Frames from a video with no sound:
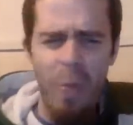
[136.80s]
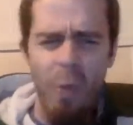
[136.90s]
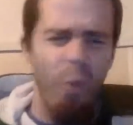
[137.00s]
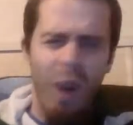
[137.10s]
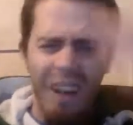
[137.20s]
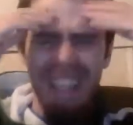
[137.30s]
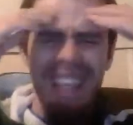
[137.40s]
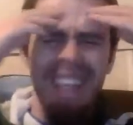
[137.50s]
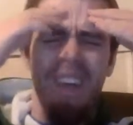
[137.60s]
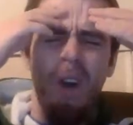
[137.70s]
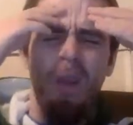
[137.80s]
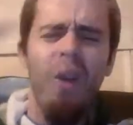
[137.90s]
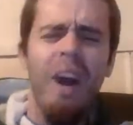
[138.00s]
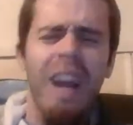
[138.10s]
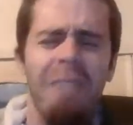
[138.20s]
What in their
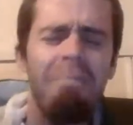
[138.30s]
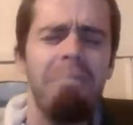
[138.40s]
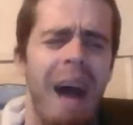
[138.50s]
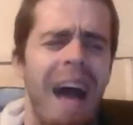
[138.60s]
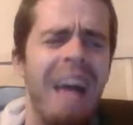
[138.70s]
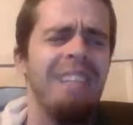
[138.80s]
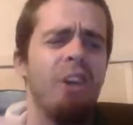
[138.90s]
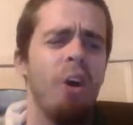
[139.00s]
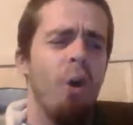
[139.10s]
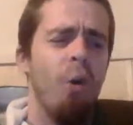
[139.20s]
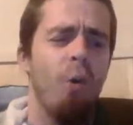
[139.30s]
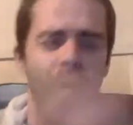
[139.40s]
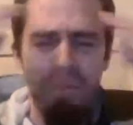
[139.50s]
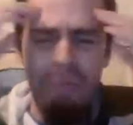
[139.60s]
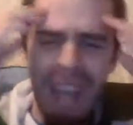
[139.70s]
right mind
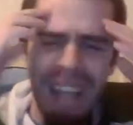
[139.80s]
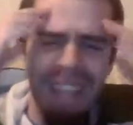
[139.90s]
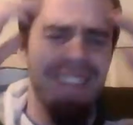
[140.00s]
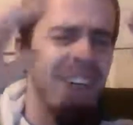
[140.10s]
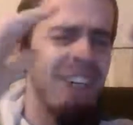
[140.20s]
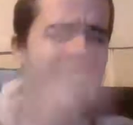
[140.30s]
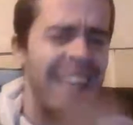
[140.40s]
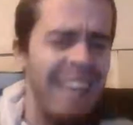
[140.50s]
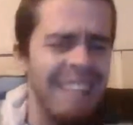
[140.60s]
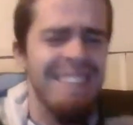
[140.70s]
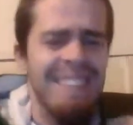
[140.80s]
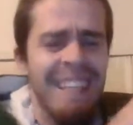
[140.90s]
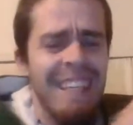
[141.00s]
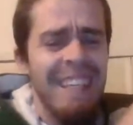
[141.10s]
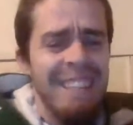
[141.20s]
would make their kids
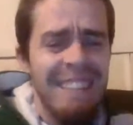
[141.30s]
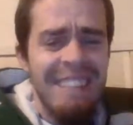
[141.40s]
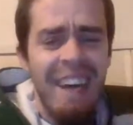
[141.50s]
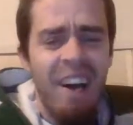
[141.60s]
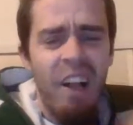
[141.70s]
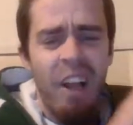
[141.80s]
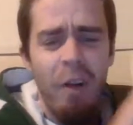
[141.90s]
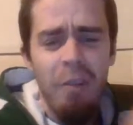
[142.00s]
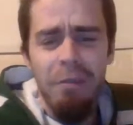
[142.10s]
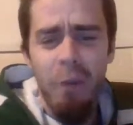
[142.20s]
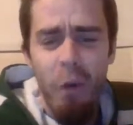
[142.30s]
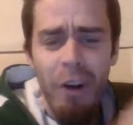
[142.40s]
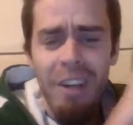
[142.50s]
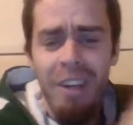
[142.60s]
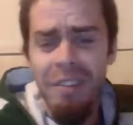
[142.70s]
sell
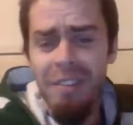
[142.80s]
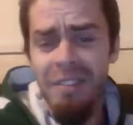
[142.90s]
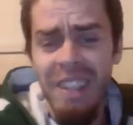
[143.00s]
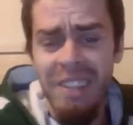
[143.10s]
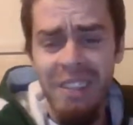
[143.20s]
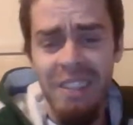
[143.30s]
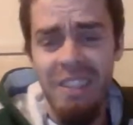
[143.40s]
Ford Field?